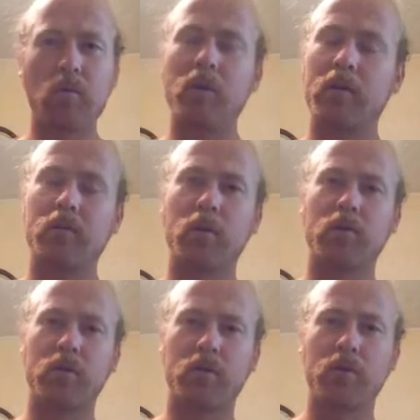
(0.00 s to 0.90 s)
we're
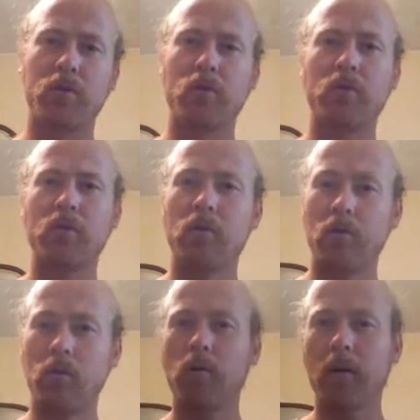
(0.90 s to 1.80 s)
supposed to do to the
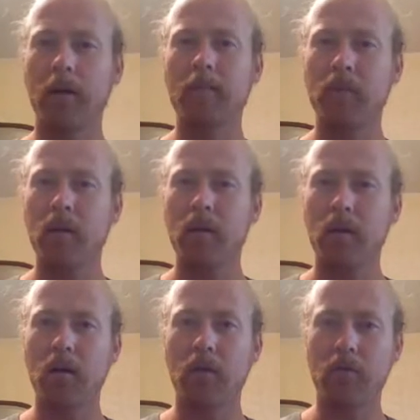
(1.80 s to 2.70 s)
glory
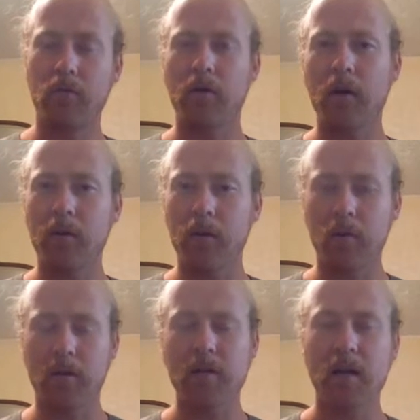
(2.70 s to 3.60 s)
of the Father and
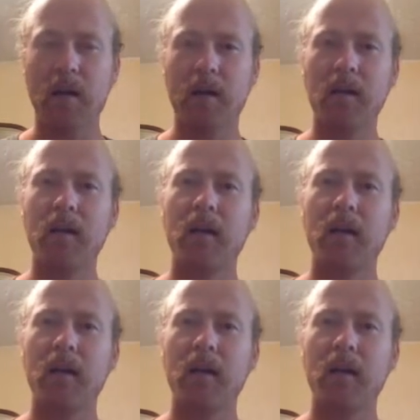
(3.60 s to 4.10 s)
the Messiah.